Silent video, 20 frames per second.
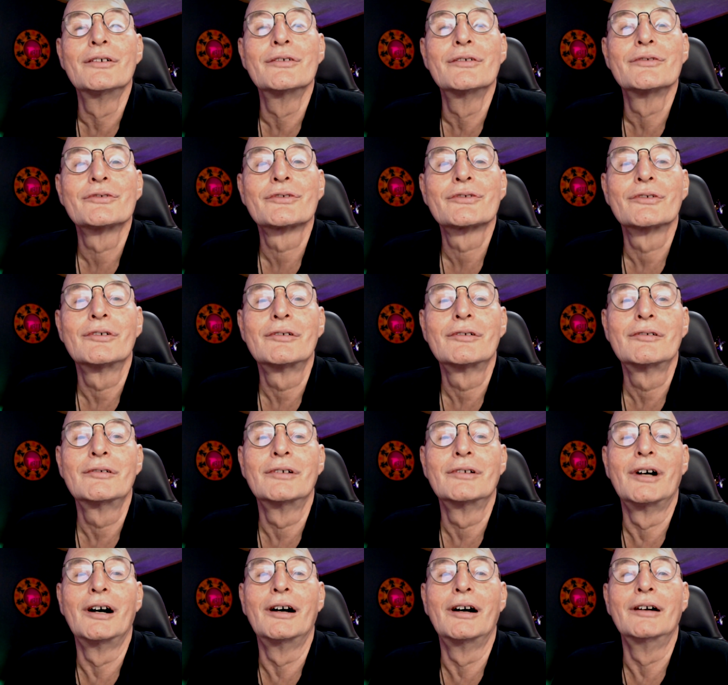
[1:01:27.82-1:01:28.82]

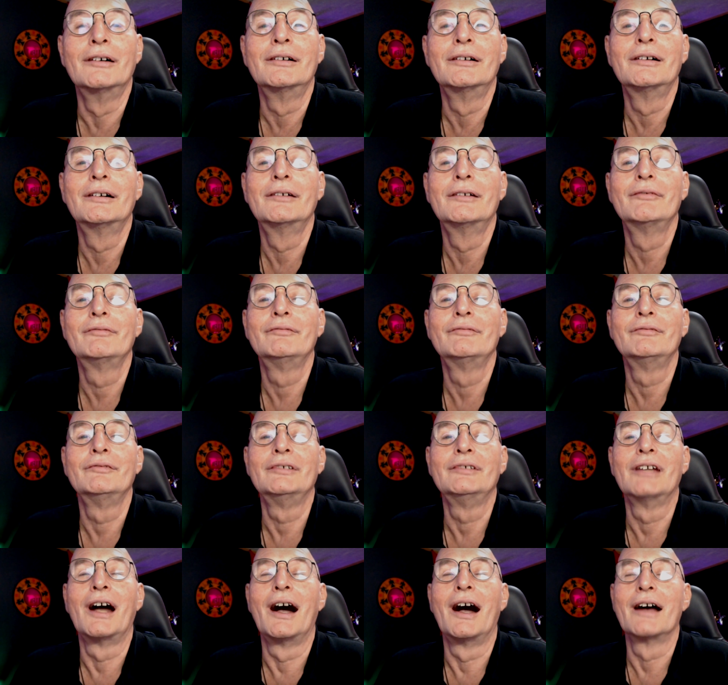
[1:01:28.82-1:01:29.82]
so uh,
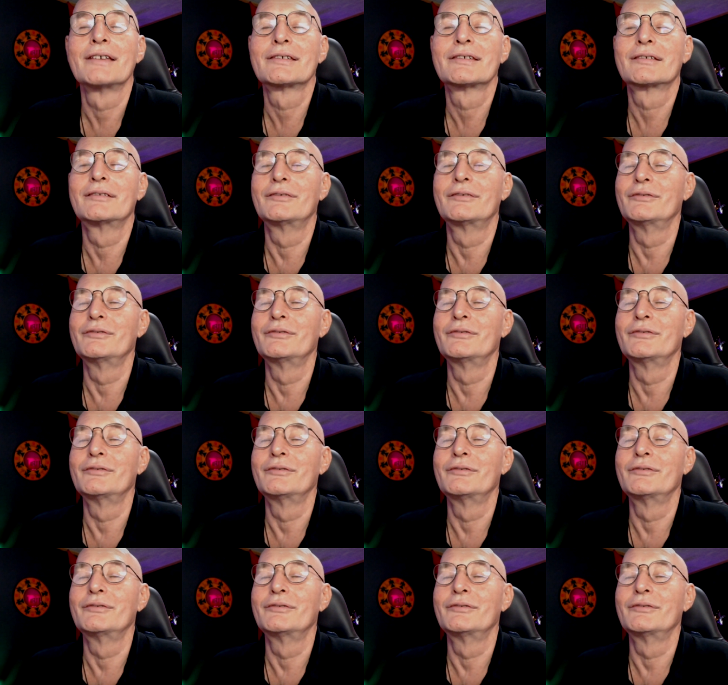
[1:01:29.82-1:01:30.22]
we asked,